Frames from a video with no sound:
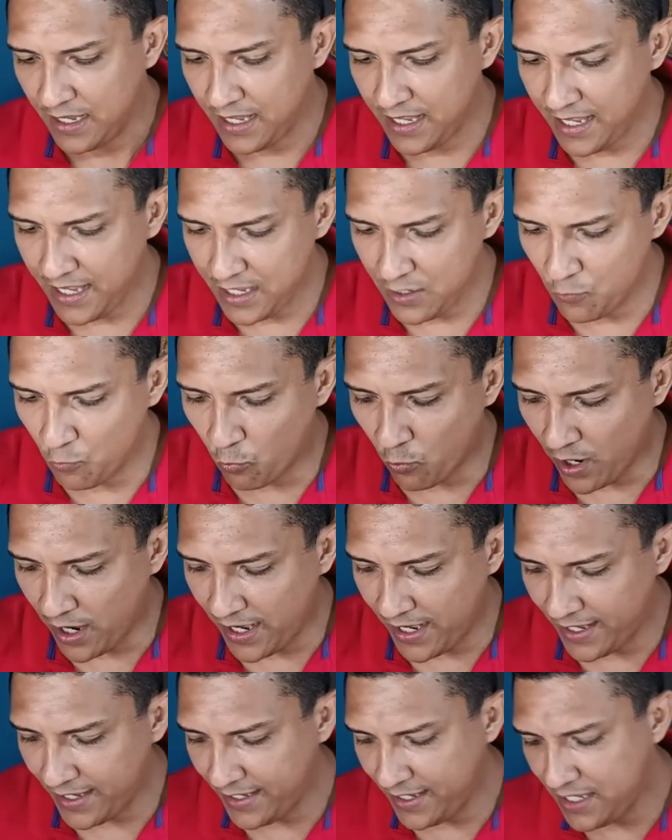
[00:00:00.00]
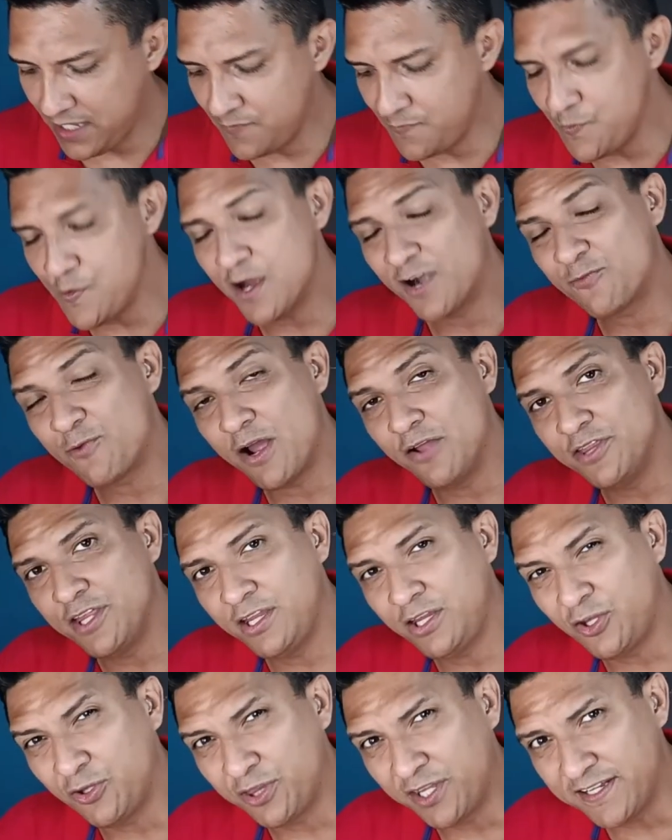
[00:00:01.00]
hey, why if you are
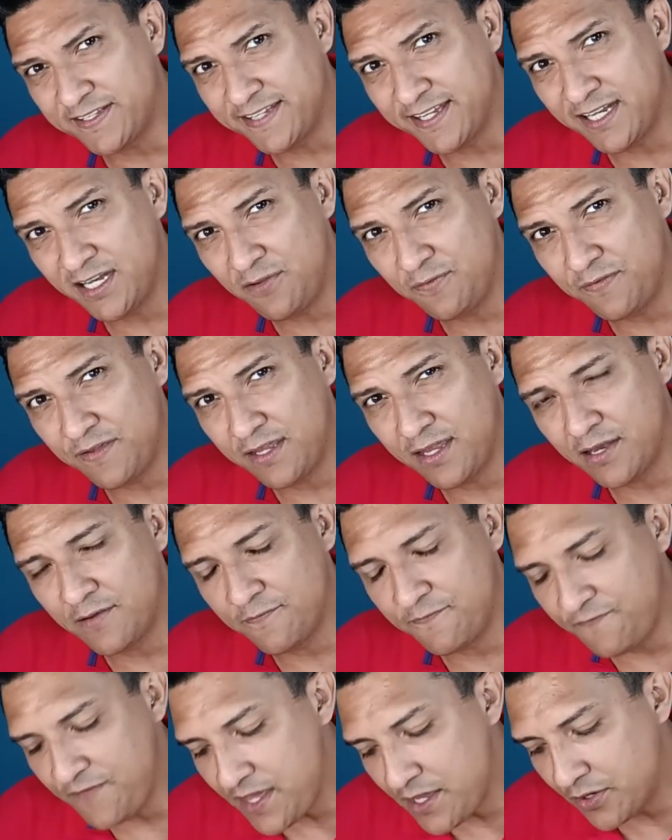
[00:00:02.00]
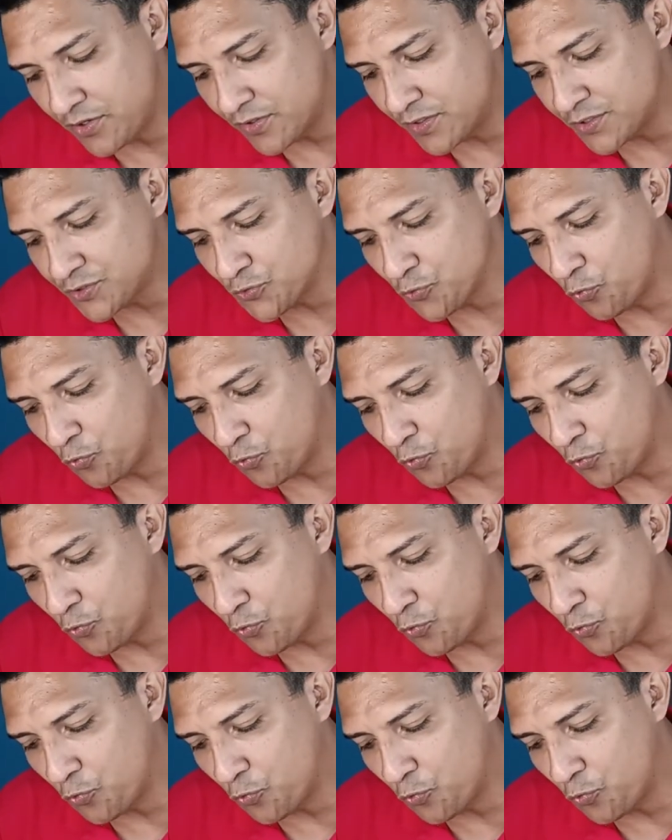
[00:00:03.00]
rounding to three significant figures,